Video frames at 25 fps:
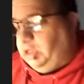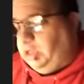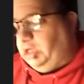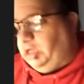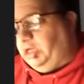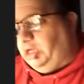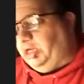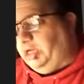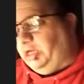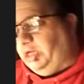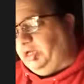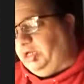
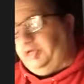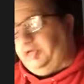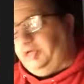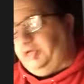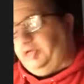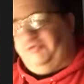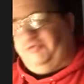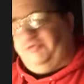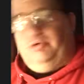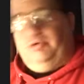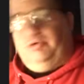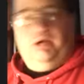And if you
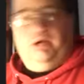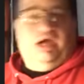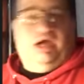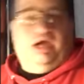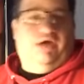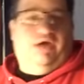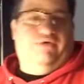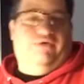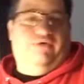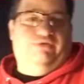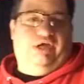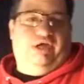have
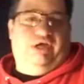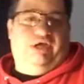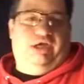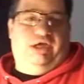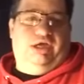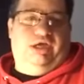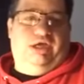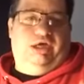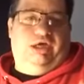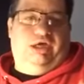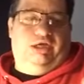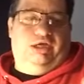
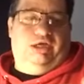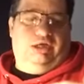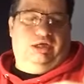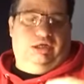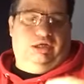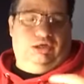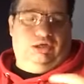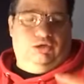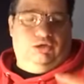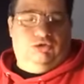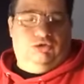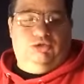a
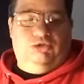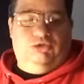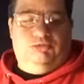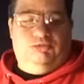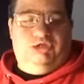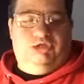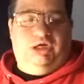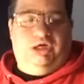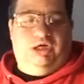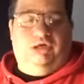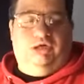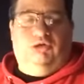YouTube
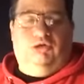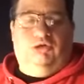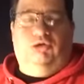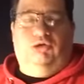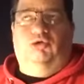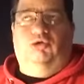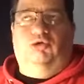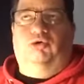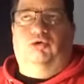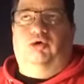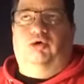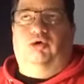channel
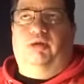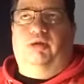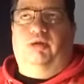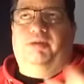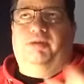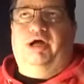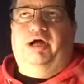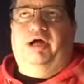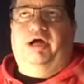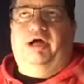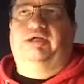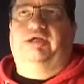or a
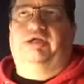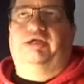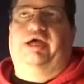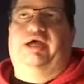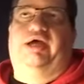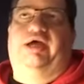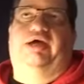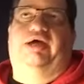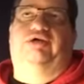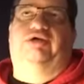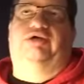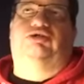
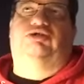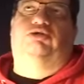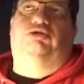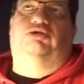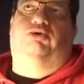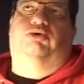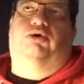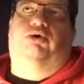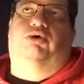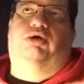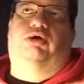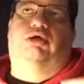podcast
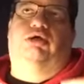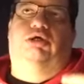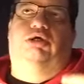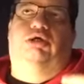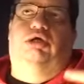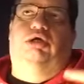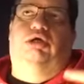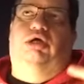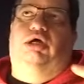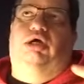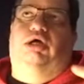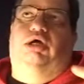or
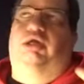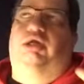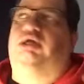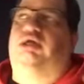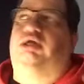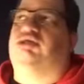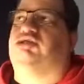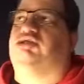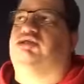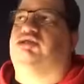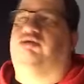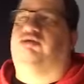an
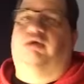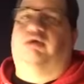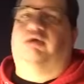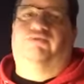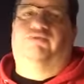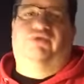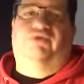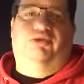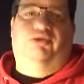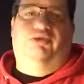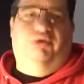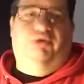Instagram feed
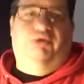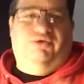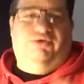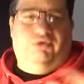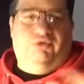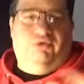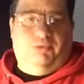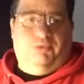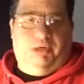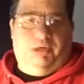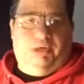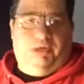or whatever you
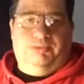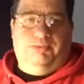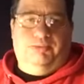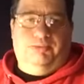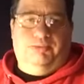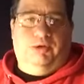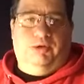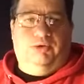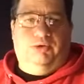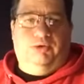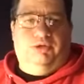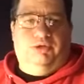want to
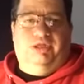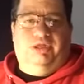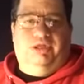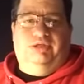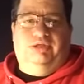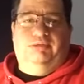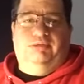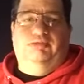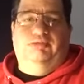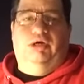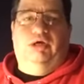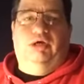promote, let
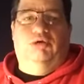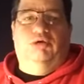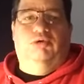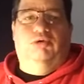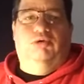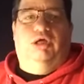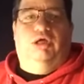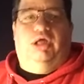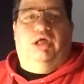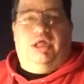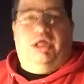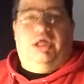them know,
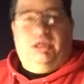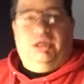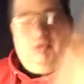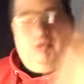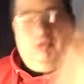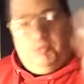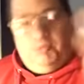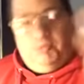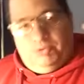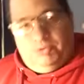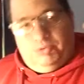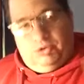and they will
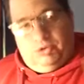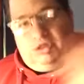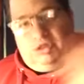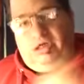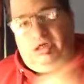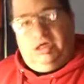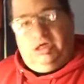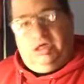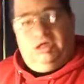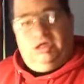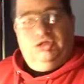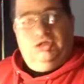put it
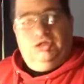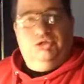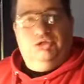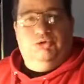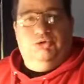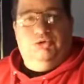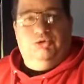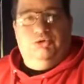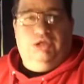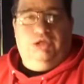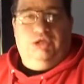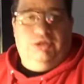into
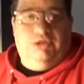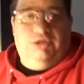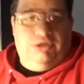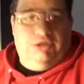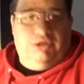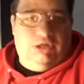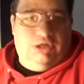the